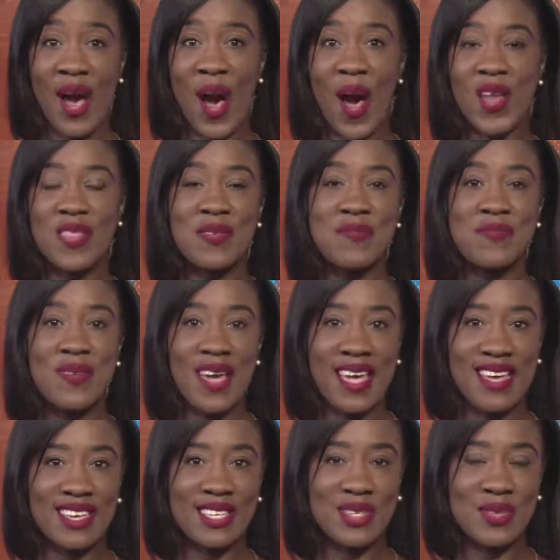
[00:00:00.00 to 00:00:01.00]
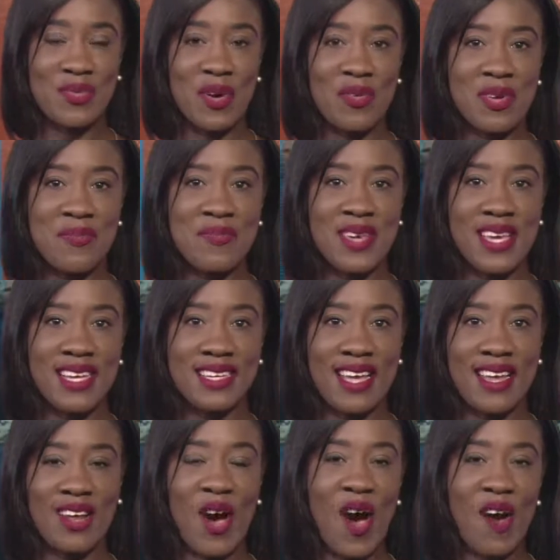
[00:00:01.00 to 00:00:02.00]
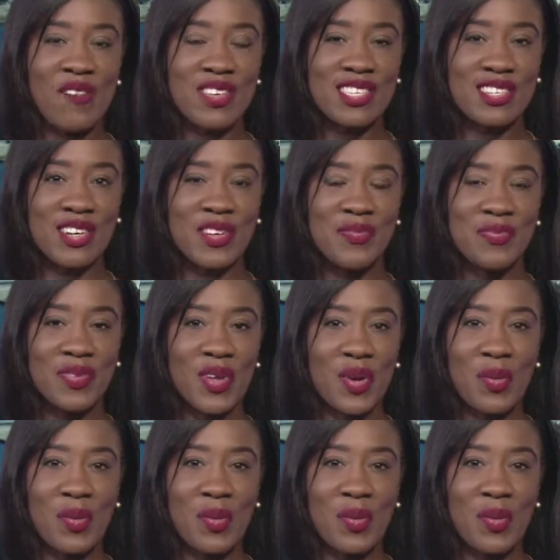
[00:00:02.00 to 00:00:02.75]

on the base where we meet an officer